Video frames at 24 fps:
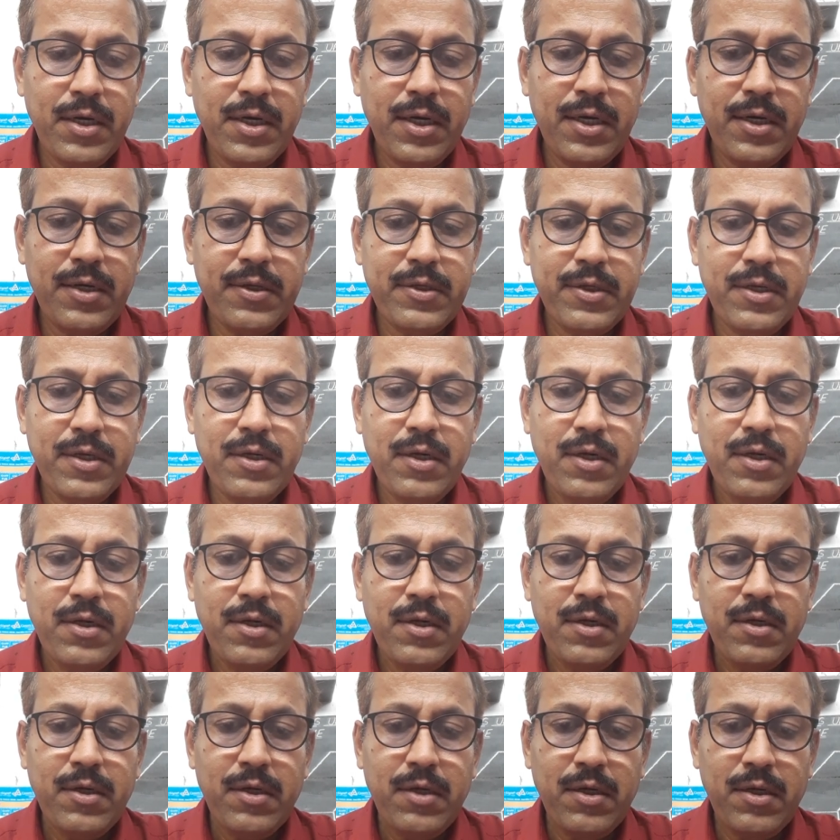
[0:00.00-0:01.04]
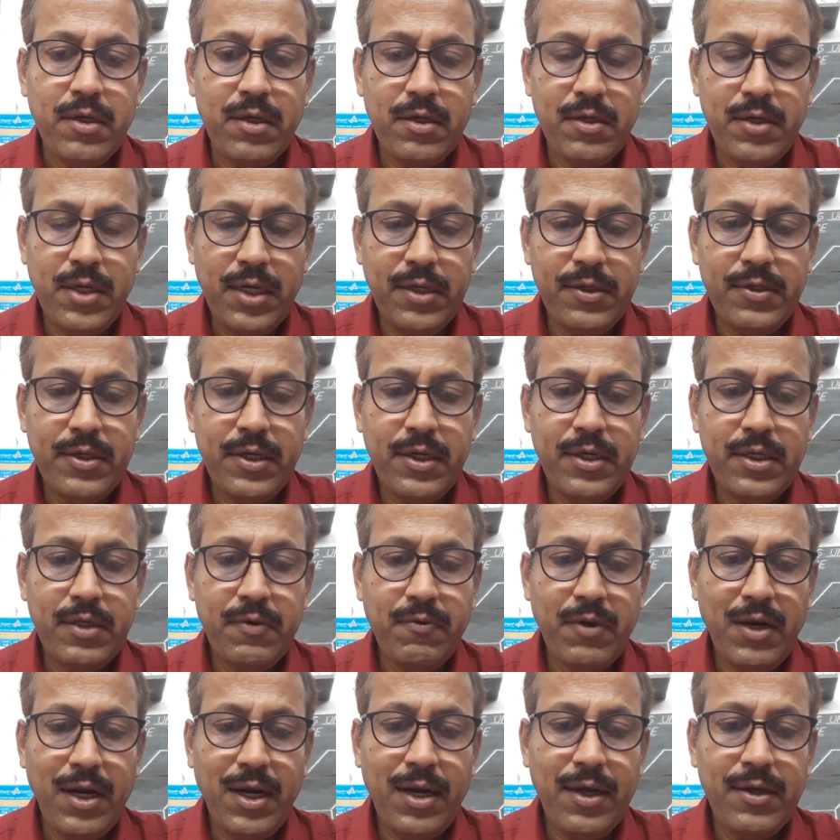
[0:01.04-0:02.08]
its density is
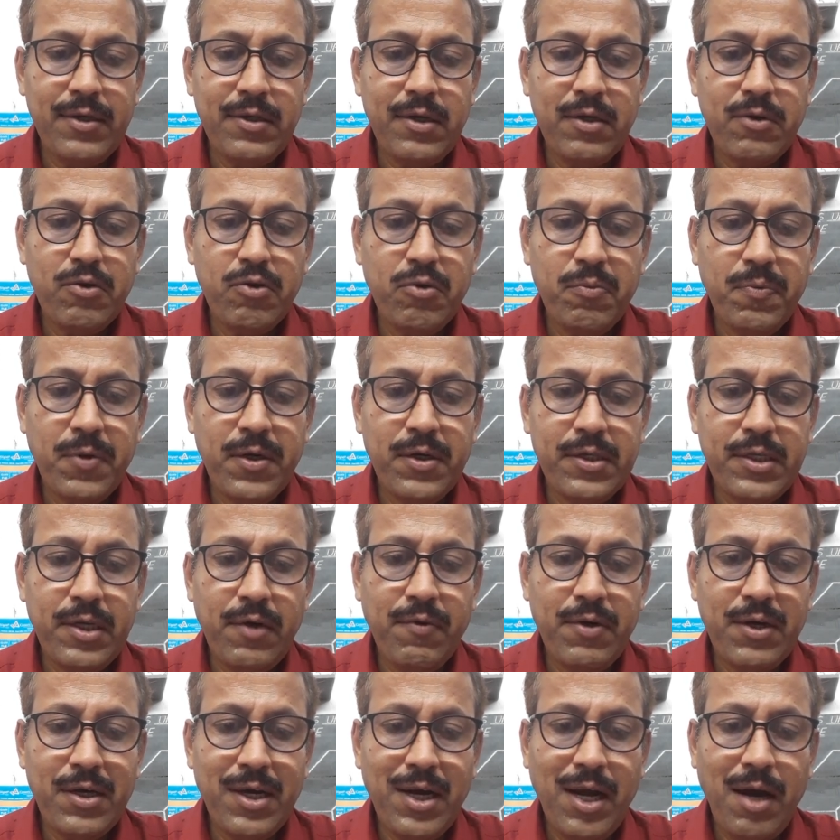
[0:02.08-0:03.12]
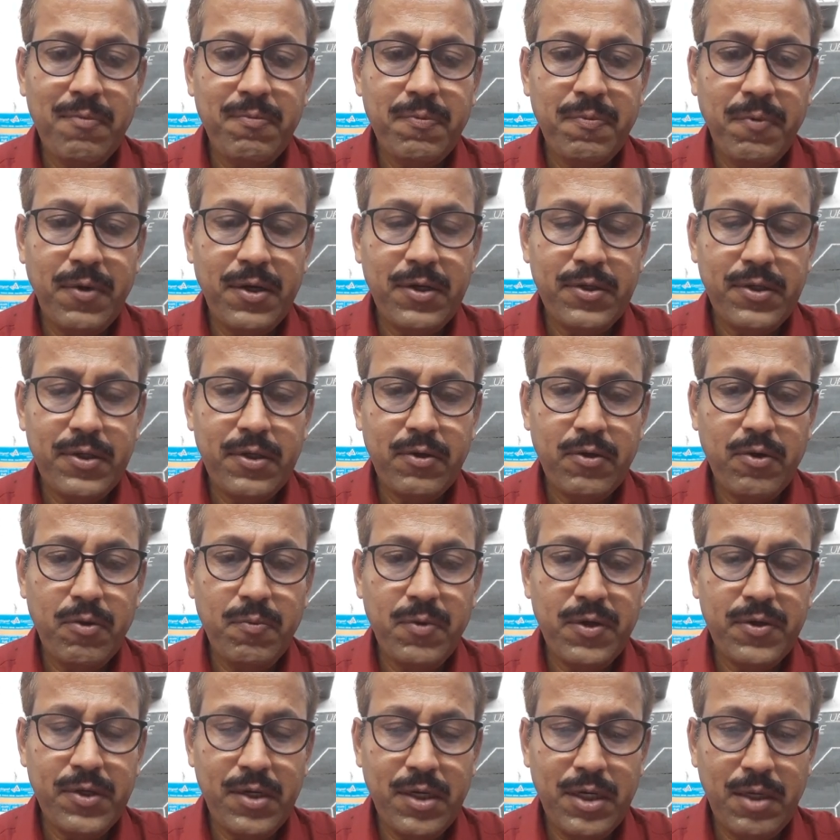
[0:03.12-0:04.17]
very less, 2.7 grams per
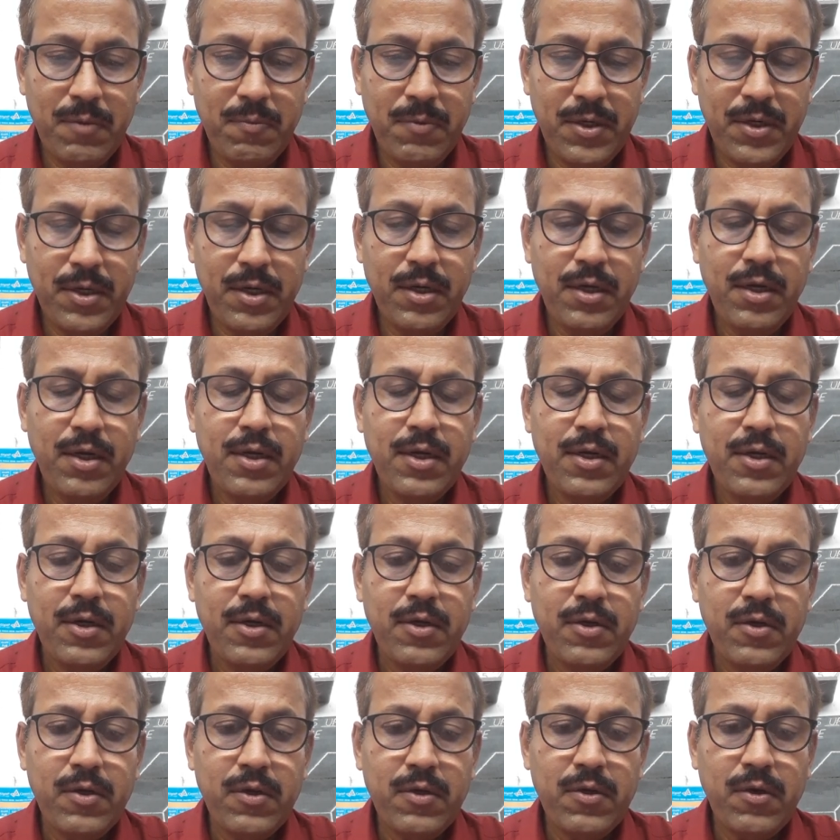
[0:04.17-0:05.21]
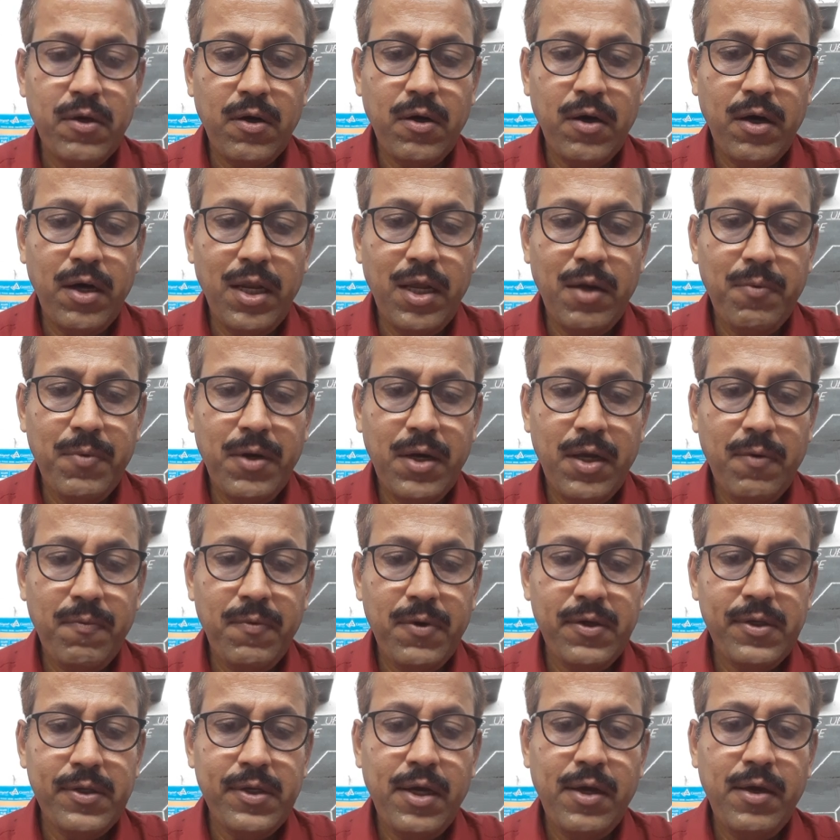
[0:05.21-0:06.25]
cubic centimeter. So aluminum
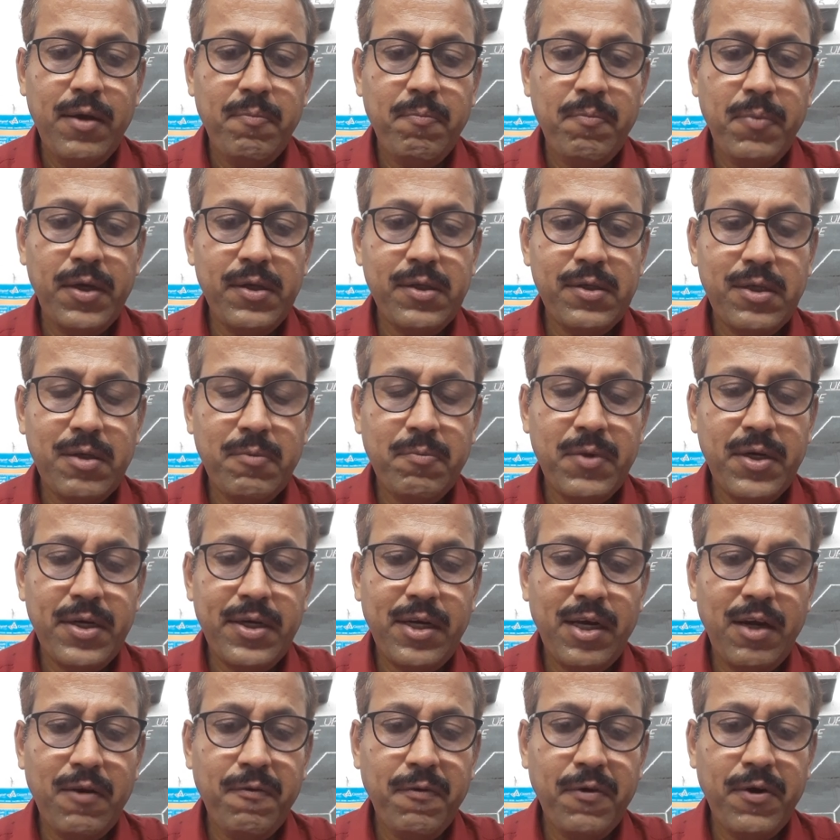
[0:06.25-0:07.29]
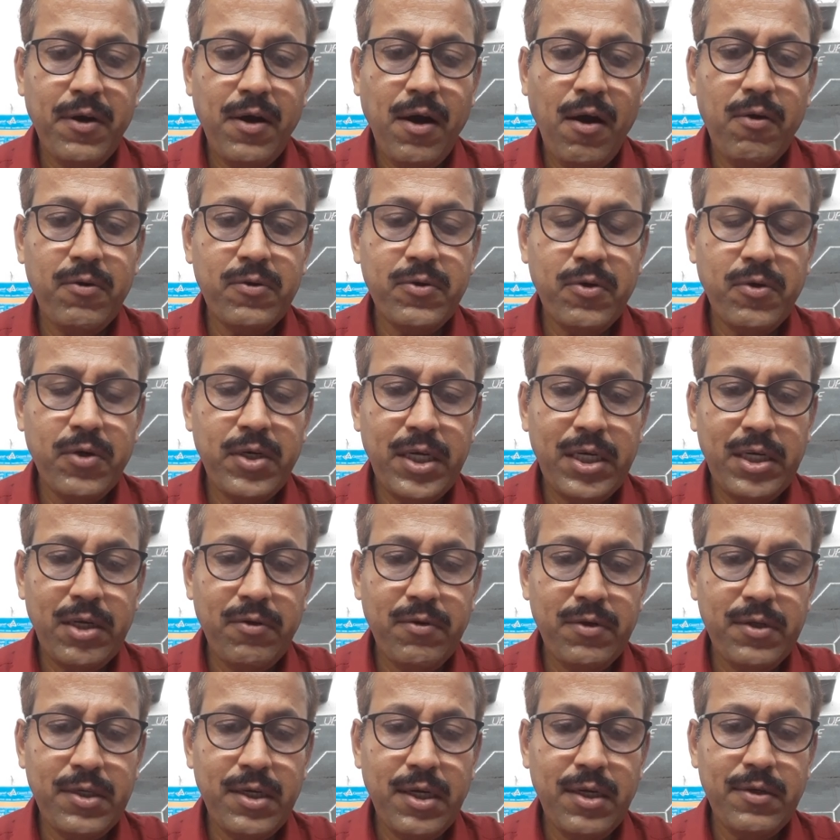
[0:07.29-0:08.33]
is a best material for household
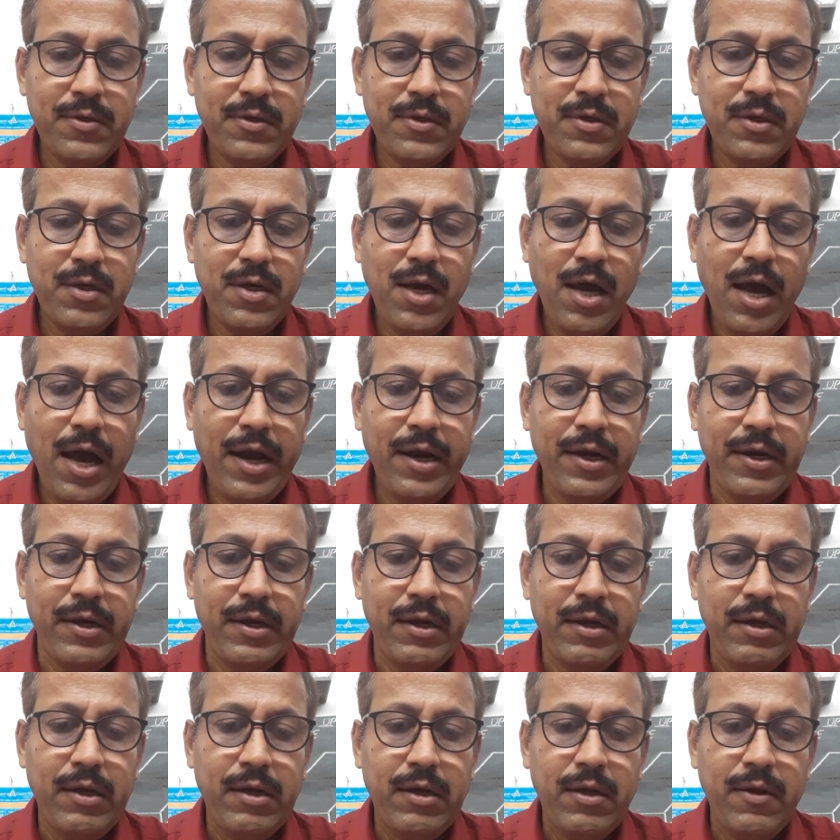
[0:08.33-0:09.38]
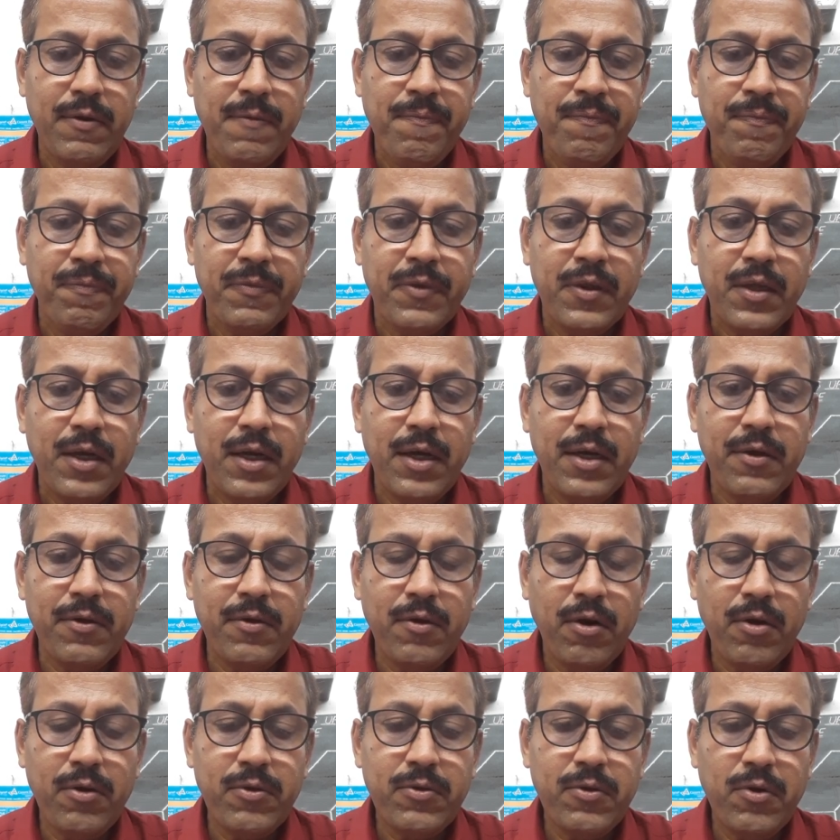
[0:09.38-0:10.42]
utensils and it is
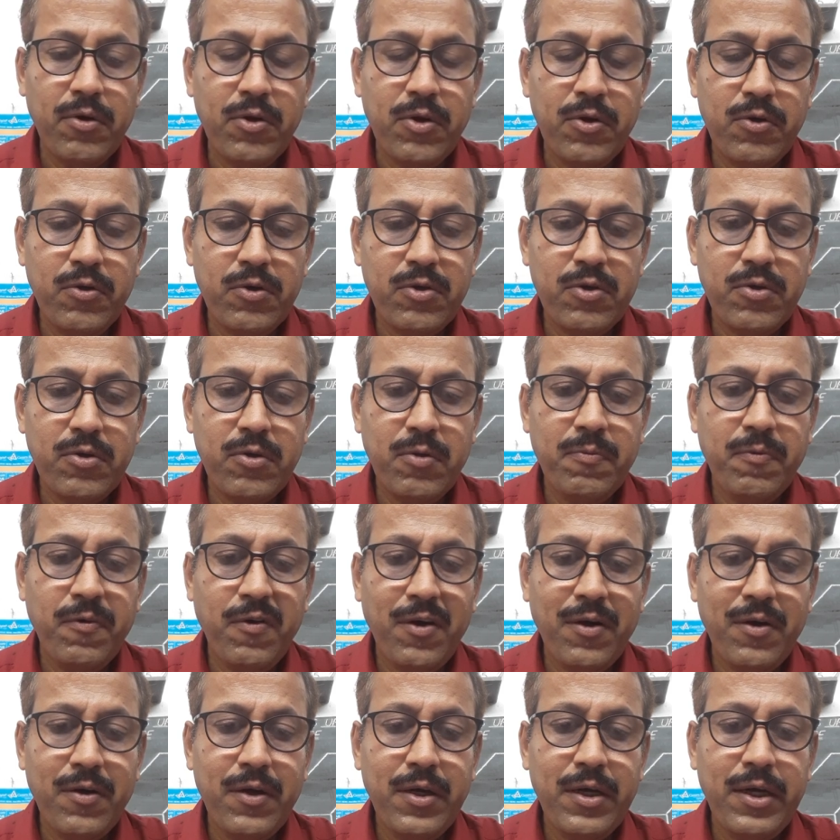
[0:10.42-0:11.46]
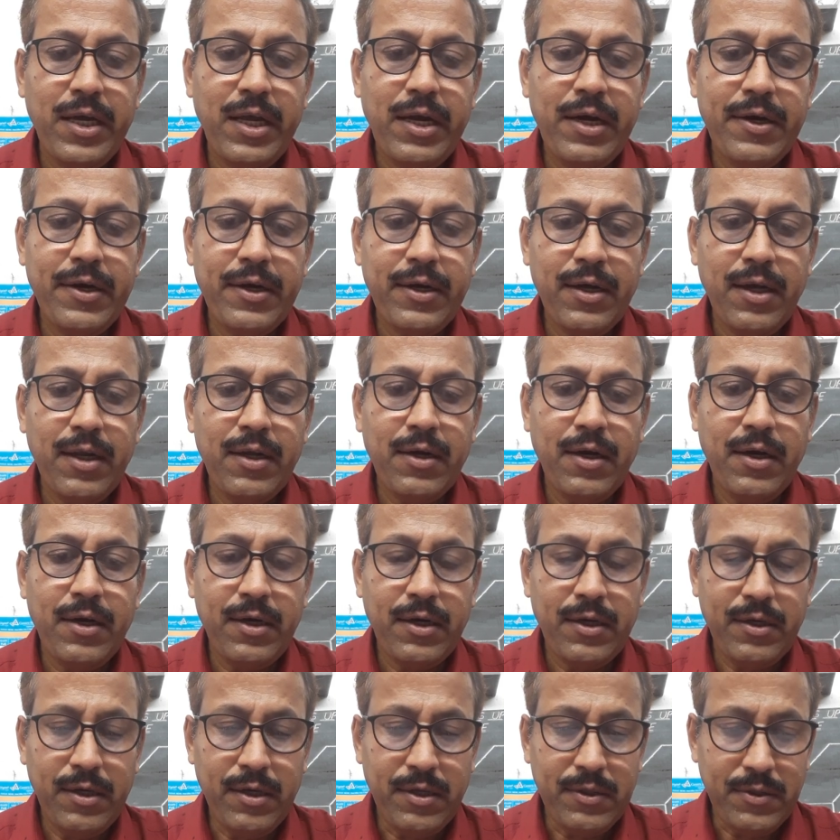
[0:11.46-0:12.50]
also used for electrical
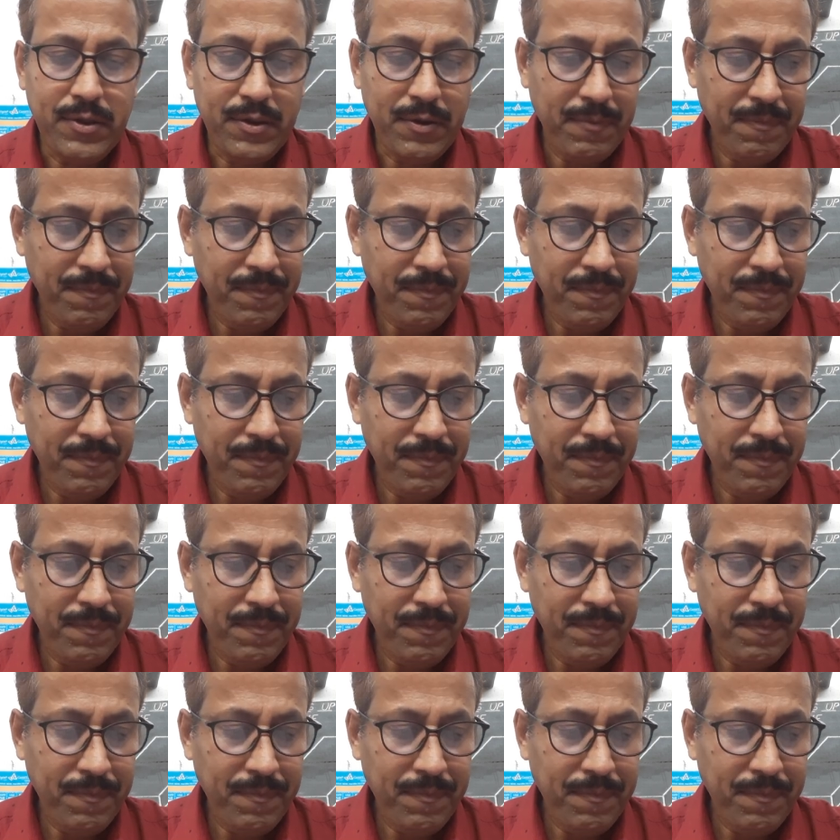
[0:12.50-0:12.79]
conductors.